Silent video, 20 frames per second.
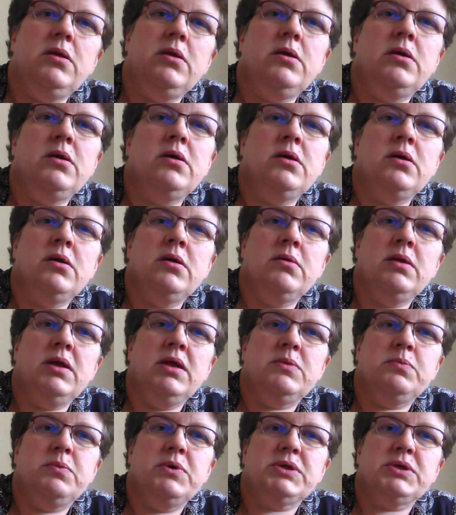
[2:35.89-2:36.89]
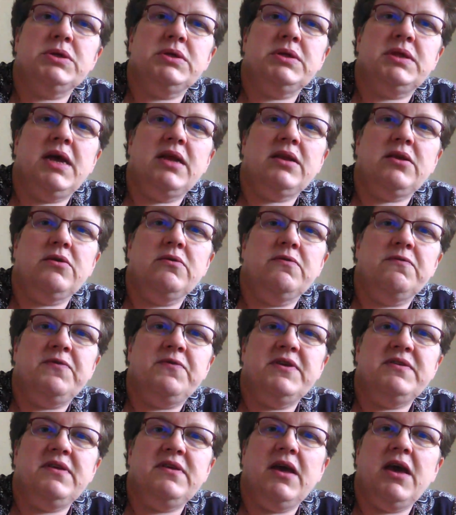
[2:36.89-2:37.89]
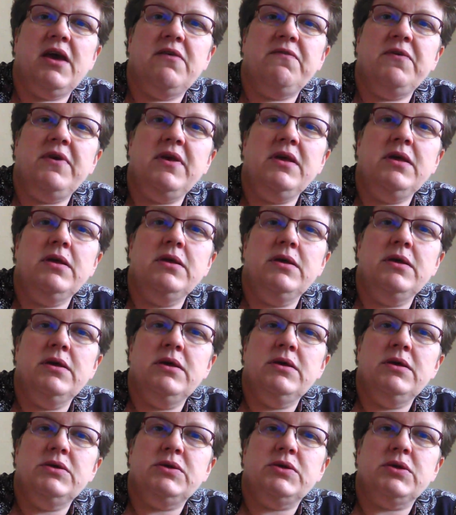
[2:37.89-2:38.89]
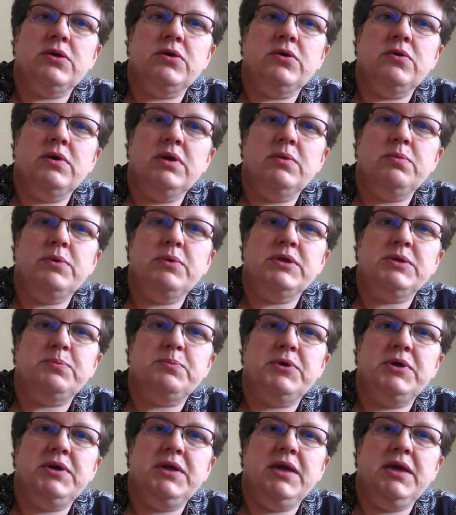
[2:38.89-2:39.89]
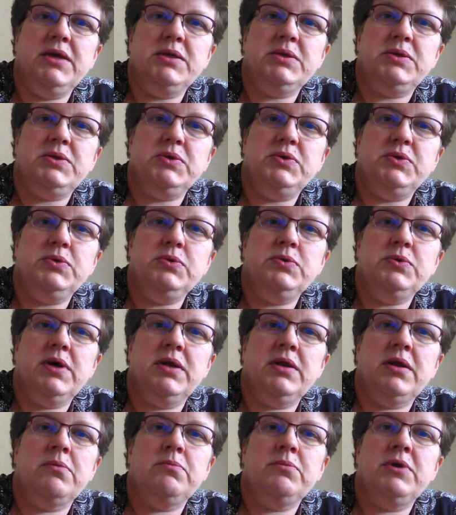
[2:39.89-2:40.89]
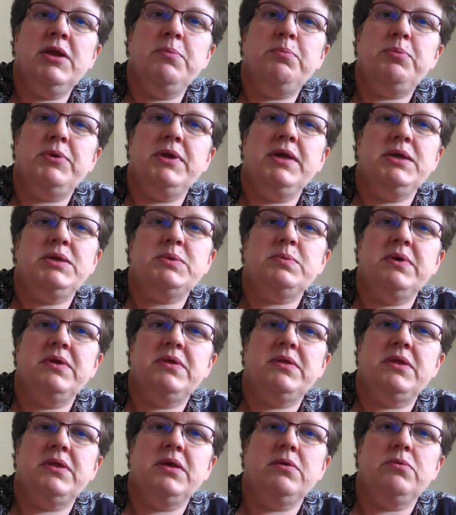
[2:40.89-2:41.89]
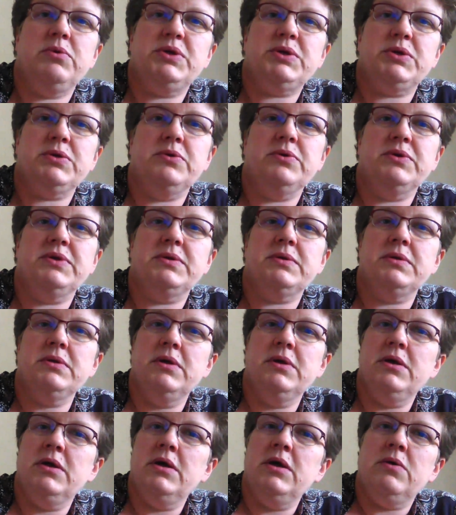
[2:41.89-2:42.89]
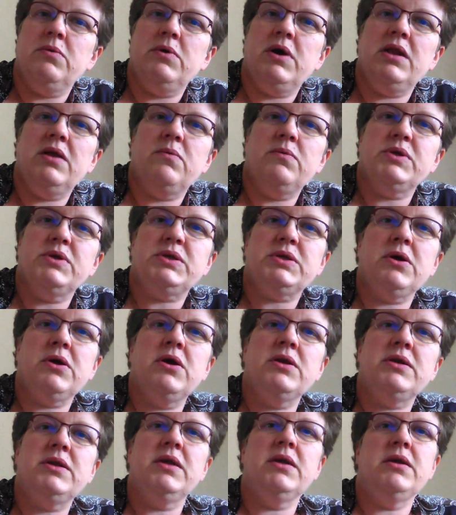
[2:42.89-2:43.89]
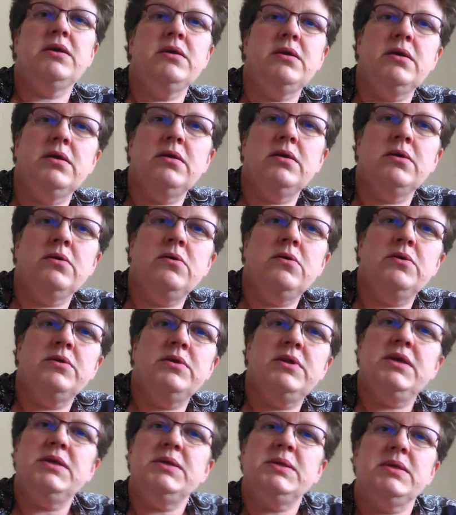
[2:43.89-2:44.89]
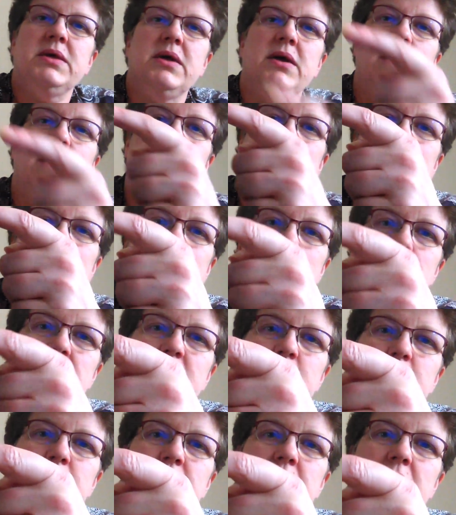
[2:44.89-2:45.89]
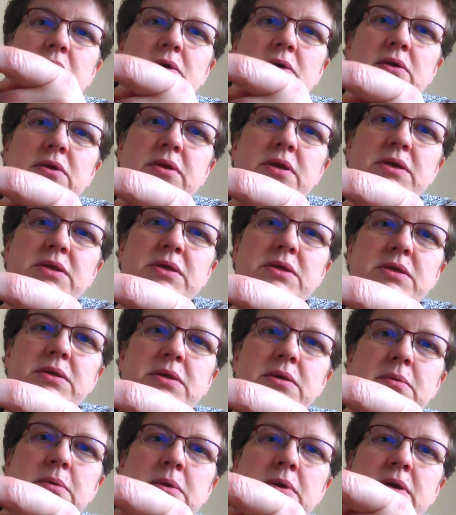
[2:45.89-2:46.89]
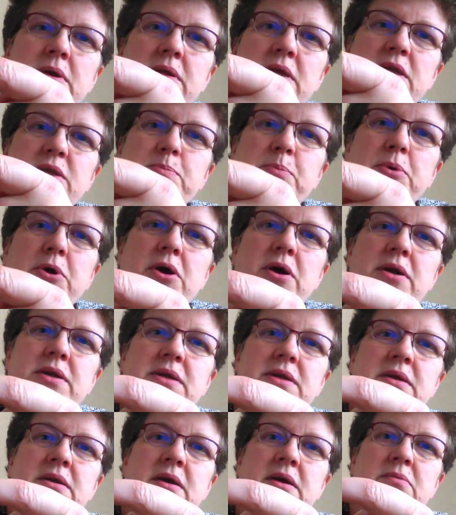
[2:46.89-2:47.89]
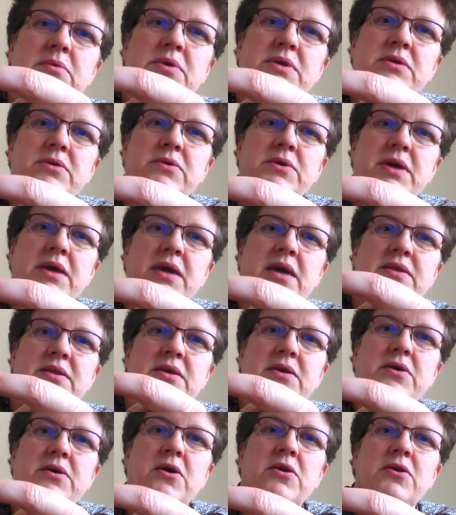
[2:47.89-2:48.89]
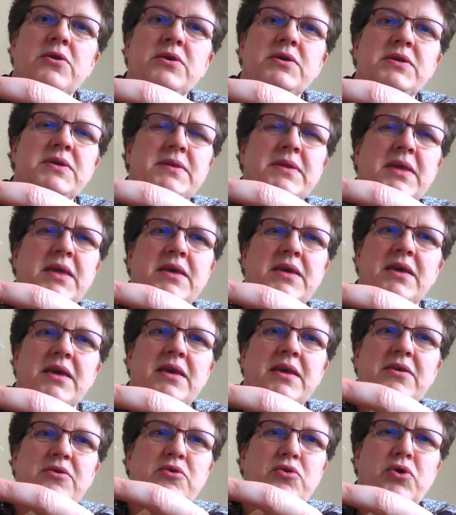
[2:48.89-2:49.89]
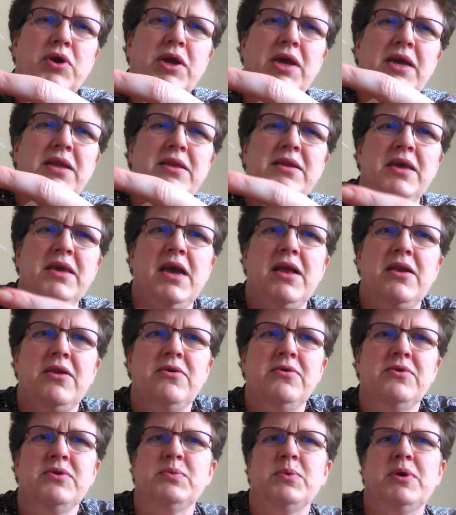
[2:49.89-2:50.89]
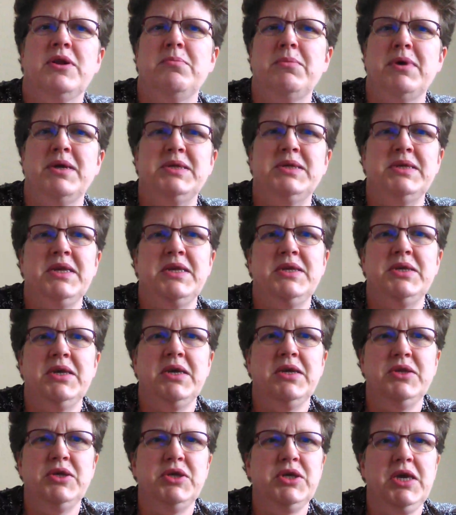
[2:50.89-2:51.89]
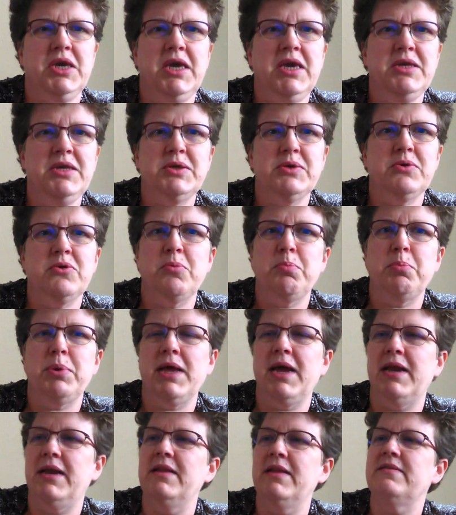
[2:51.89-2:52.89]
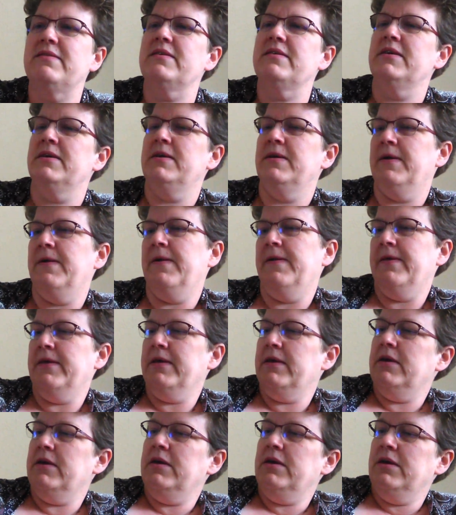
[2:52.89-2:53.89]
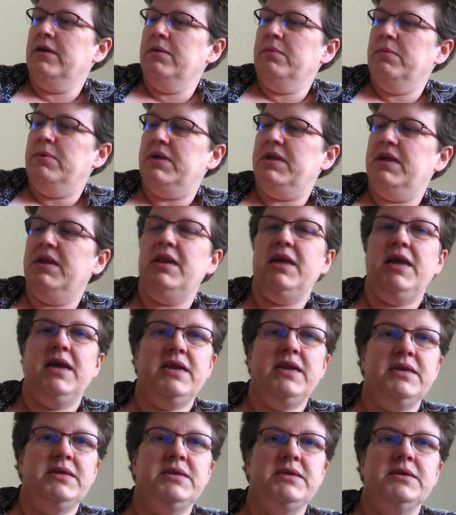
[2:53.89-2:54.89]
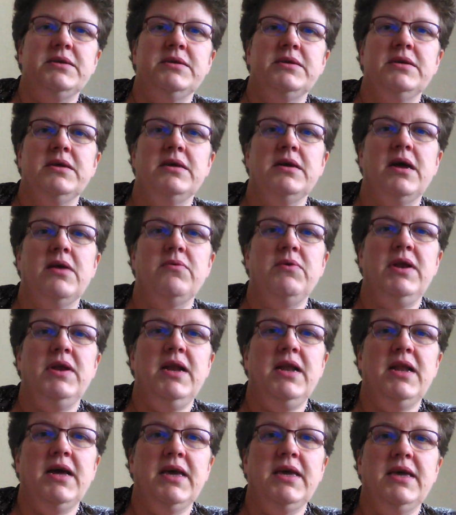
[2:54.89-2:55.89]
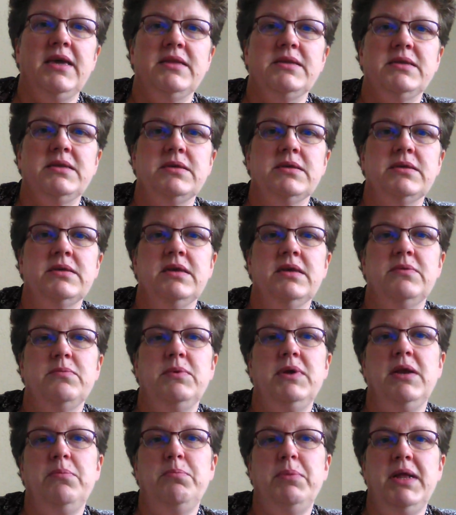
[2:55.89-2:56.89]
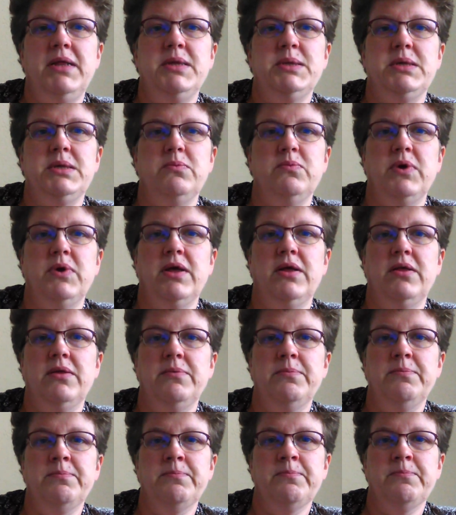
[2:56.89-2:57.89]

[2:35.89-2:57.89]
it wasn't that confetti heavy, so it was pretty easy to do, and I'm really pleased with the results. When I was starting on this, I was working on this part, and I was looking at the colors thinking green, yellows, what am I stitching, cheese or a planet? But in the end I really like it. It really blends in well.